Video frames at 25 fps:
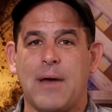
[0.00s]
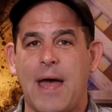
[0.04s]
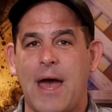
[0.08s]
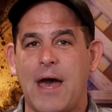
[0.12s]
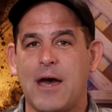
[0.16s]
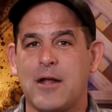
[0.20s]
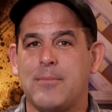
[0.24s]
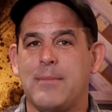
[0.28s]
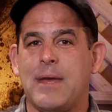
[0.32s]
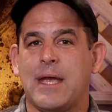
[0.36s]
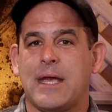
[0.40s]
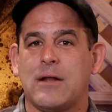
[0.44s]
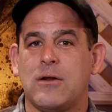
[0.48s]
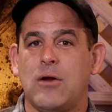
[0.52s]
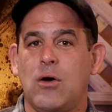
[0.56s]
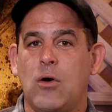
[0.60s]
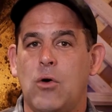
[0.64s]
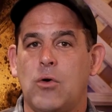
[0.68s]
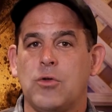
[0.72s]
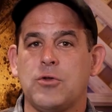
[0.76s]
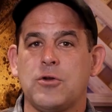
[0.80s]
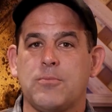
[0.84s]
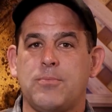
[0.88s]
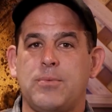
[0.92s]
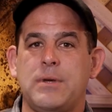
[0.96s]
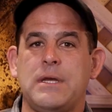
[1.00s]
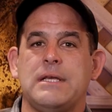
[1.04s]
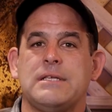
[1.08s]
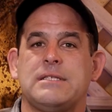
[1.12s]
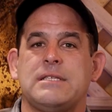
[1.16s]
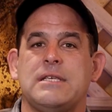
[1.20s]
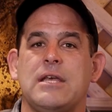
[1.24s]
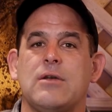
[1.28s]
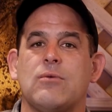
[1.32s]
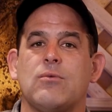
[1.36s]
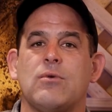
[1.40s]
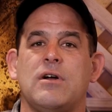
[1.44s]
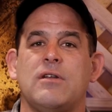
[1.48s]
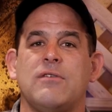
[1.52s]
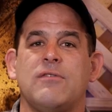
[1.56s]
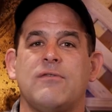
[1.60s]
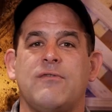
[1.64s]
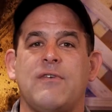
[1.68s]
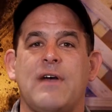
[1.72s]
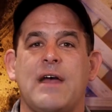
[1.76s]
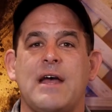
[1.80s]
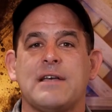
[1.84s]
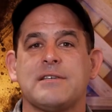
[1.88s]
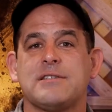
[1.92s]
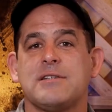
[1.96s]
how to make an older PC run
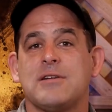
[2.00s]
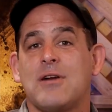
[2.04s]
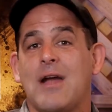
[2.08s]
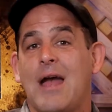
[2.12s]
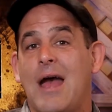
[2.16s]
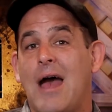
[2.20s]
faster,